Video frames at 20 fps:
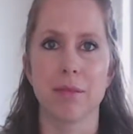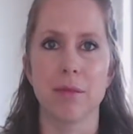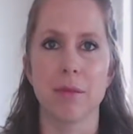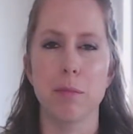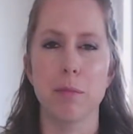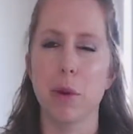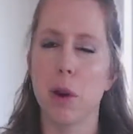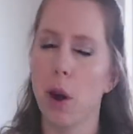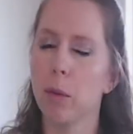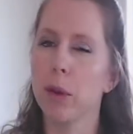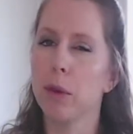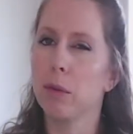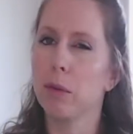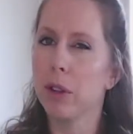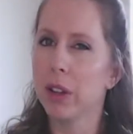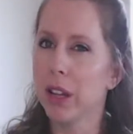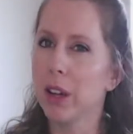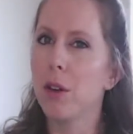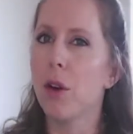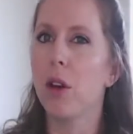But are we
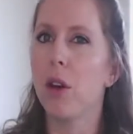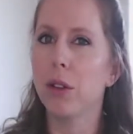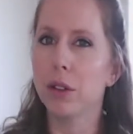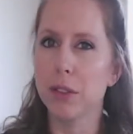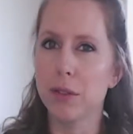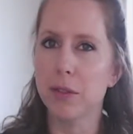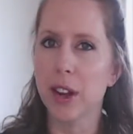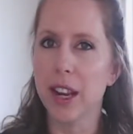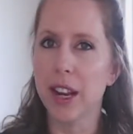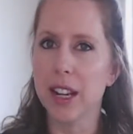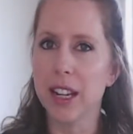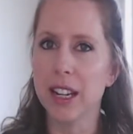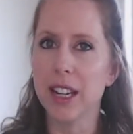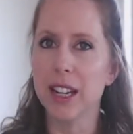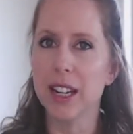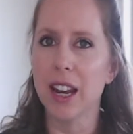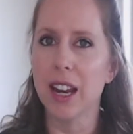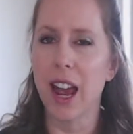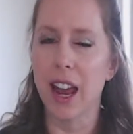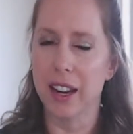really cultivating
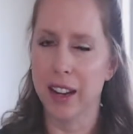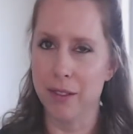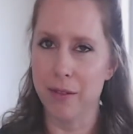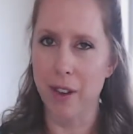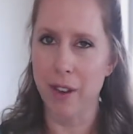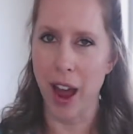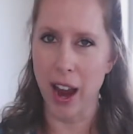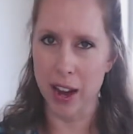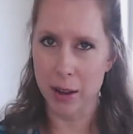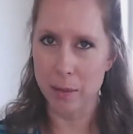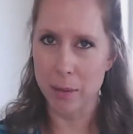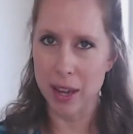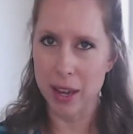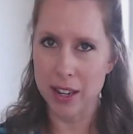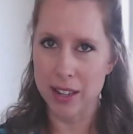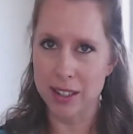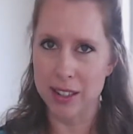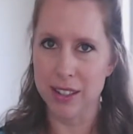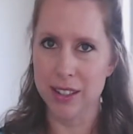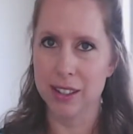an
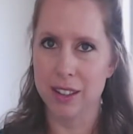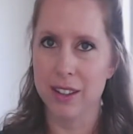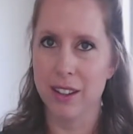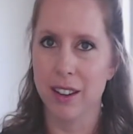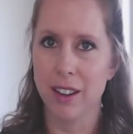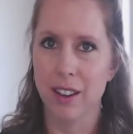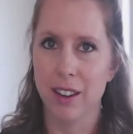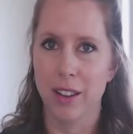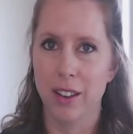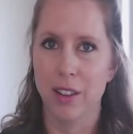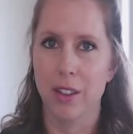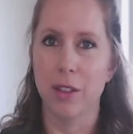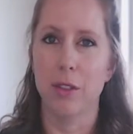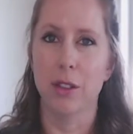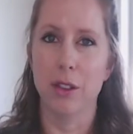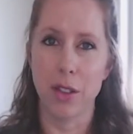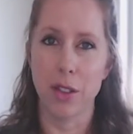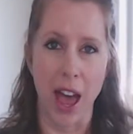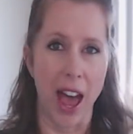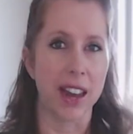environment for
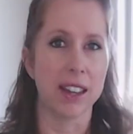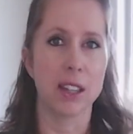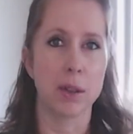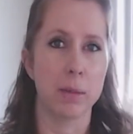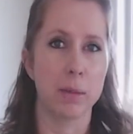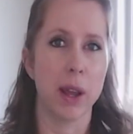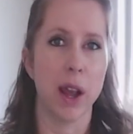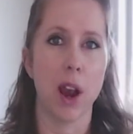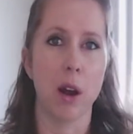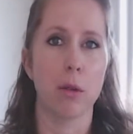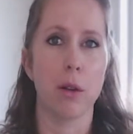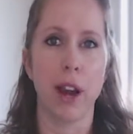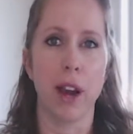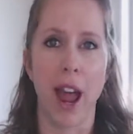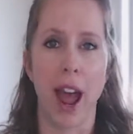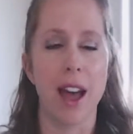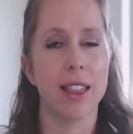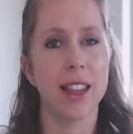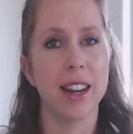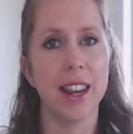that to be our
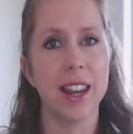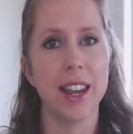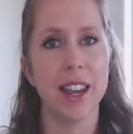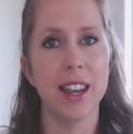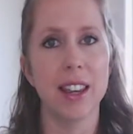reality?